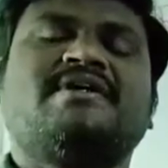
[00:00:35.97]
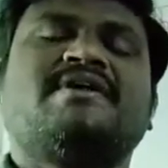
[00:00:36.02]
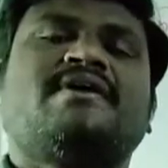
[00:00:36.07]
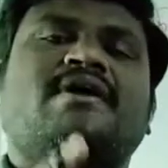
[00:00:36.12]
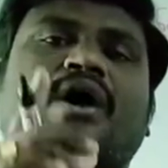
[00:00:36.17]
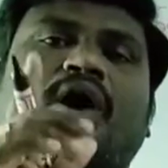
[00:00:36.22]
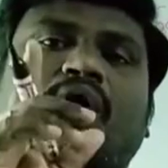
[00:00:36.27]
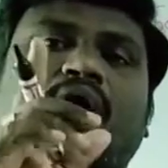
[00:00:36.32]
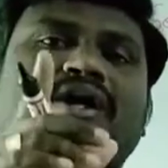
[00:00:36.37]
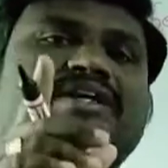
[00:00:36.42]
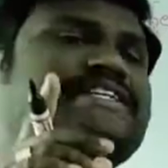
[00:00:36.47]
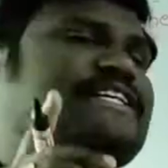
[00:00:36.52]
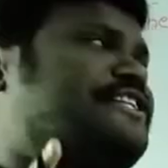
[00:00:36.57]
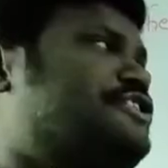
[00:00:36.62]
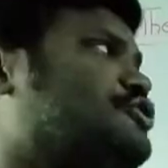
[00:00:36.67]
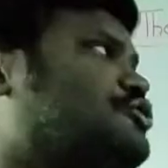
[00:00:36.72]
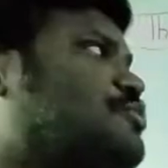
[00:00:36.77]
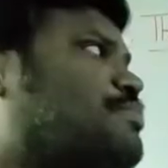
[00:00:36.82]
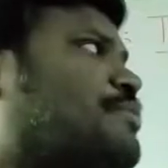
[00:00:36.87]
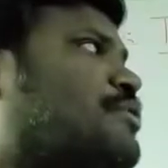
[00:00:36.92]
or 10 to the
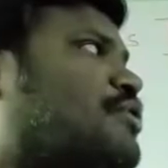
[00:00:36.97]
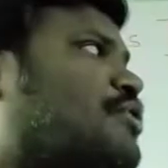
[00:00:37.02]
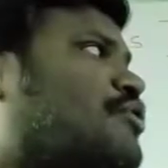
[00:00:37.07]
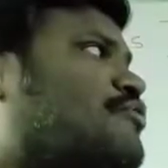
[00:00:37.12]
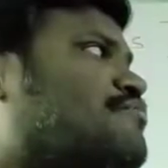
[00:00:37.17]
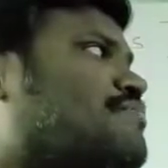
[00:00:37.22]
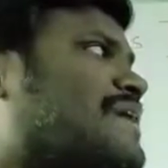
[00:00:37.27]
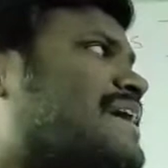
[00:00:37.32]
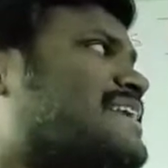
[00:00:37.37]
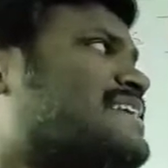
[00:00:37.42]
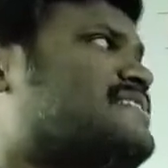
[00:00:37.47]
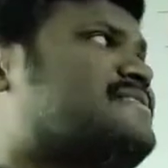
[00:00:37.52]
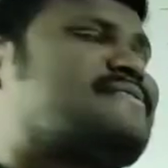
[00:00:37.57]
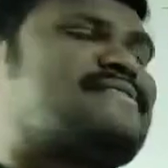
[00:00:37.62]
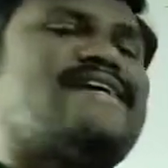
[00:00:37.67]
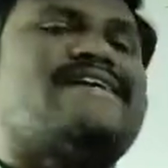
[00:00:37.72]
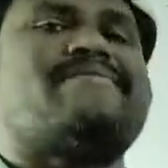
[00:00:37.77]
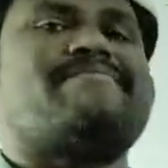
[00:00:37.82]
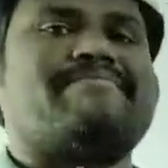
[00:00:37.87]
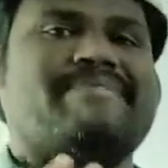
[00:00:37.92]
power of minus
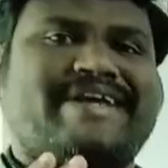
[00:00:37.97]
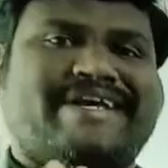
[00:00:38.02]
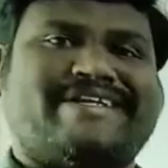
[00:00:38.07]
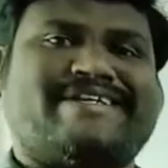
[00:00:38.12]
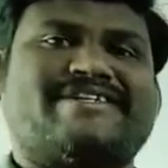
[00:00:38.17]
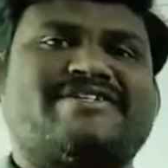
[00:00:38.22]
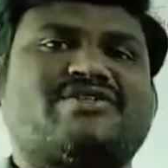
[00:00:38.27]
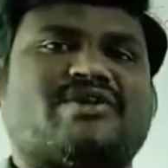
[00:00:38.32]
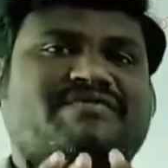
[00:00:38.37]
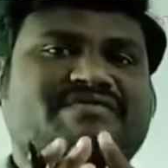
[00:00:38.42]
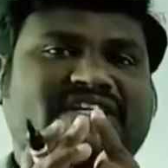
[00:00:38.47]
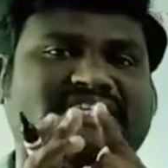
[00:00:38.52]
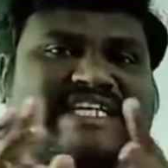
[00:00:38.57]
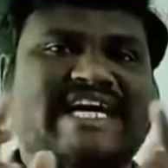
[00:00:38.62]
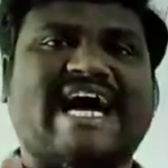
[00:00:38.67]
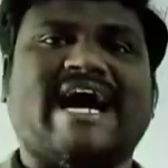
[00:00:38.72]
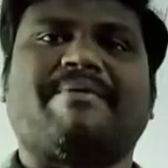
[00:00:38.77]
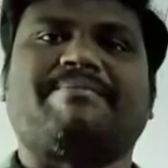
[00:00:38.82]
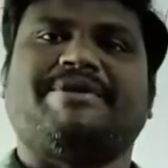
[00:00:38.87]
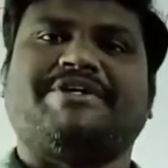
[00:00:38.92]
10 meters of the
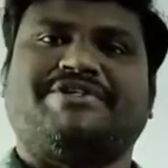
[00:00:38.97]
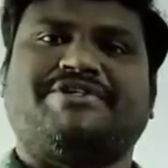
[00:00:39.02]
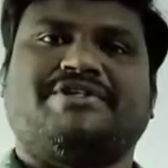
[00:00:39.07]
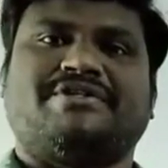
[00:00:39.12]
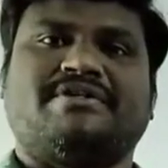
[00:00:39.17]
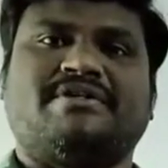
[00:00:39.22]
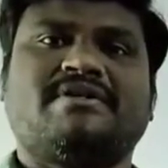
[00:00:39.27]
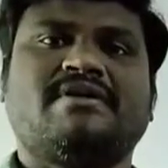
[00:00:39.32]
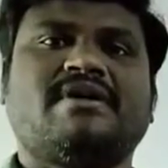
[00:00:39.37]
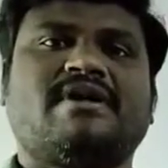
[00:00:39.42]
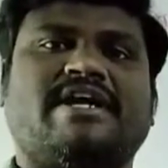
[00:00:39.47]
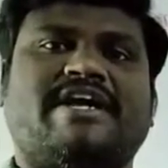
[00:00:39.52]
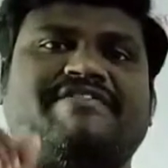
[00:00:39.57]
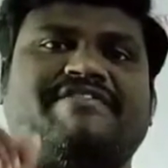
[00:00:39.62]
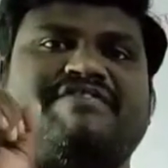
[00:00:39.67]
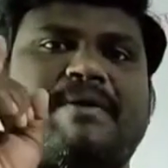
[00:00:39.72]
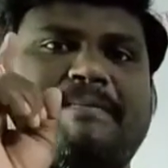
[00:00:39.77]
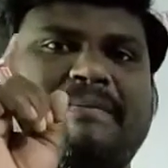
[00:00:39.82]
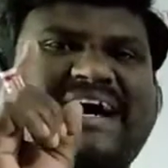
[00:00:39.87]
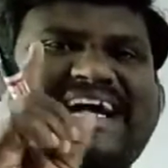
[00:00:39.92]
diameter, if a
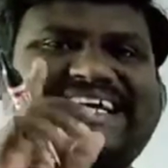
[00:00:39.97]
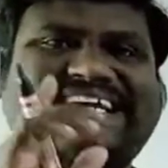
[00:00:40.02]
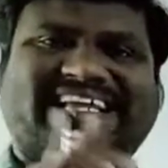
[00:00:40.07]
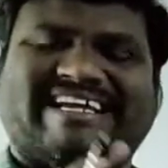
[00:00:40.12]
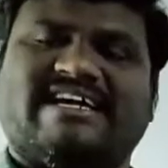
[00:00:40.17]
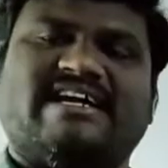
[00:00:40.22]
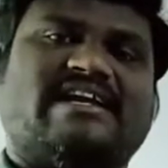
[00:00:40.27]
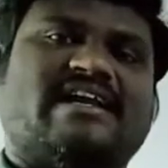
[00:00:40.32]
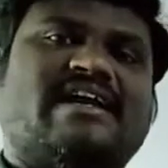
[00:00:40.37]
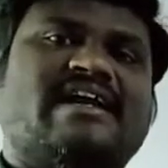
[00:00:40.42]
particle,